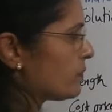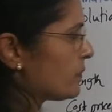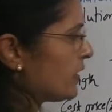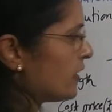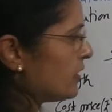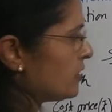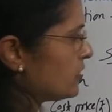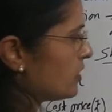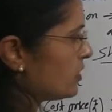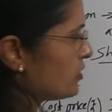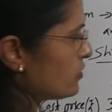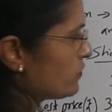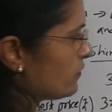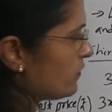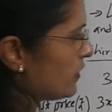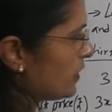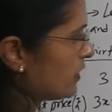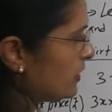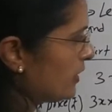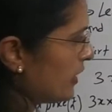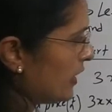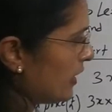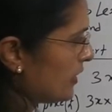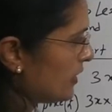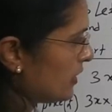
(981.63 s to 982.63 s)
price is
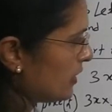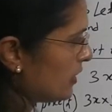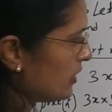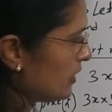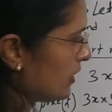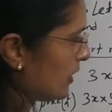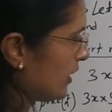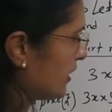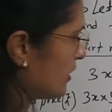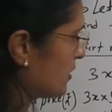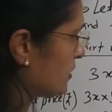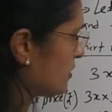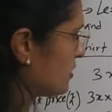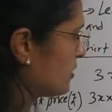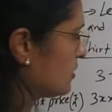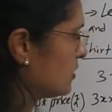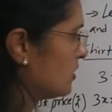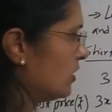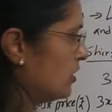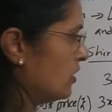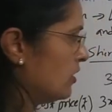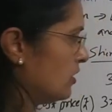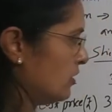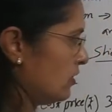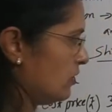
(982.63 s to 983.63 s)
180x
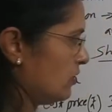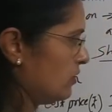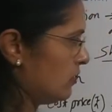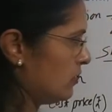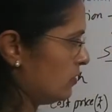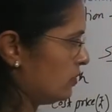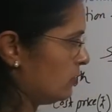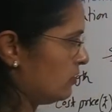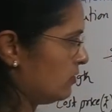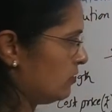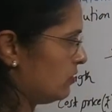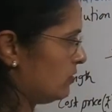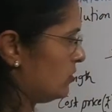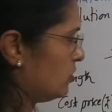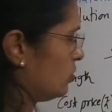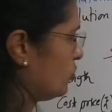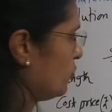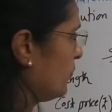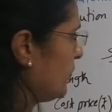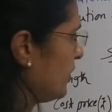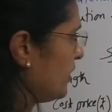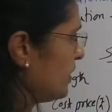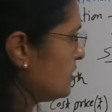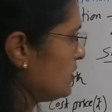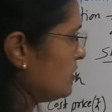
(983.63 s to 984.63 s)

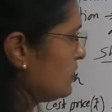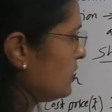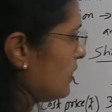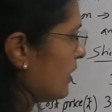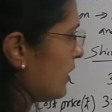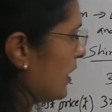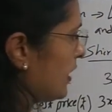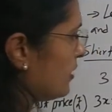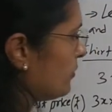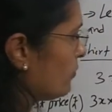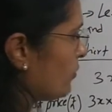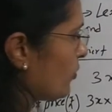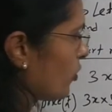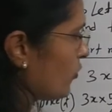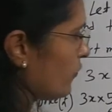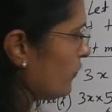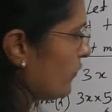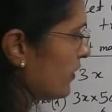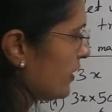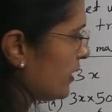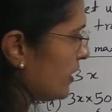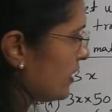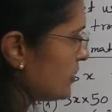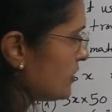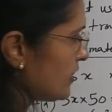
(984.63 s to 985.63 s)
rupees, and
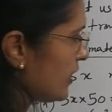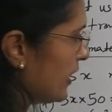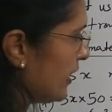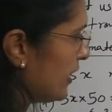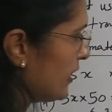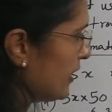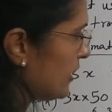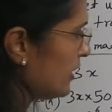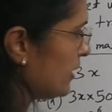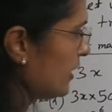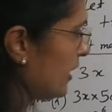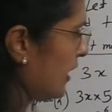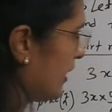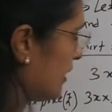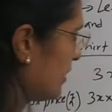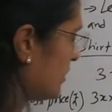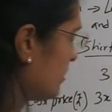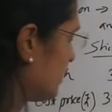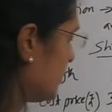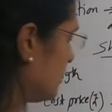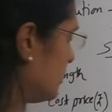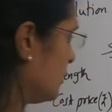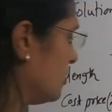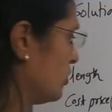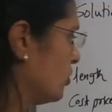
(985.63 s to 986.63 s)
profit is
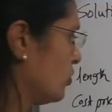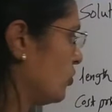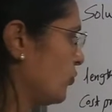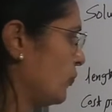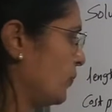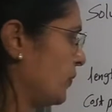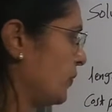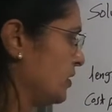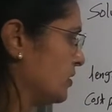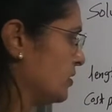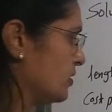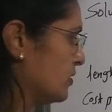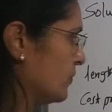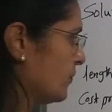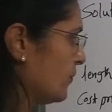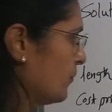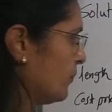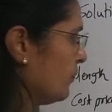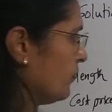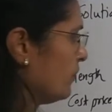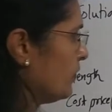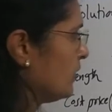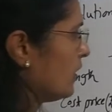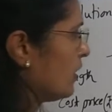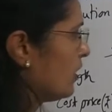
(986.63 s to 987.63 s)
18x rupees.
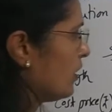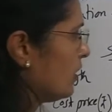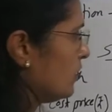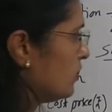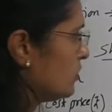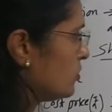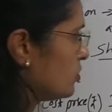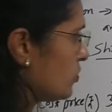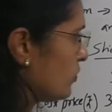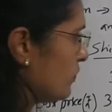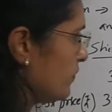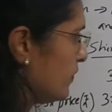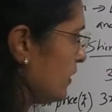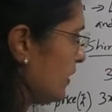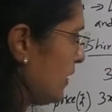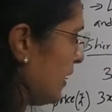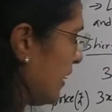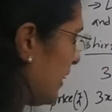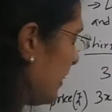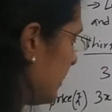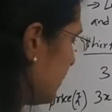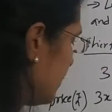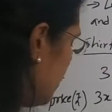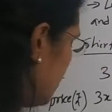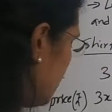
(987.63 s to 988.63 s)
So we'll
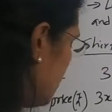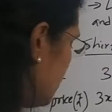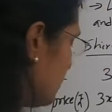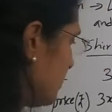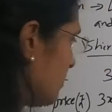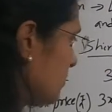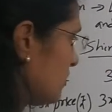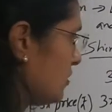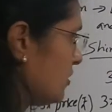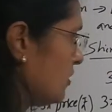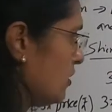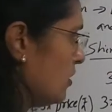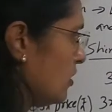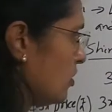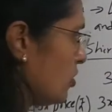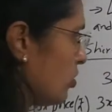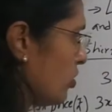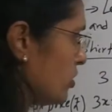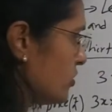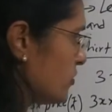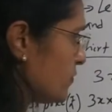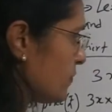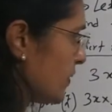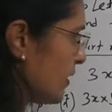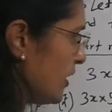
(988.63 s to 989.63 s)
add this
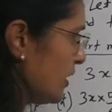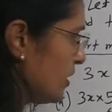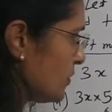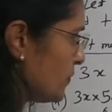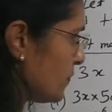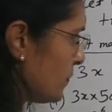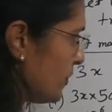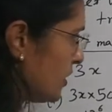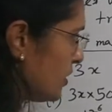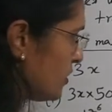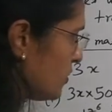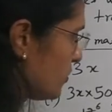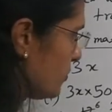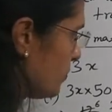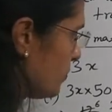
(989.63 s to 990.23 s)
cost price plus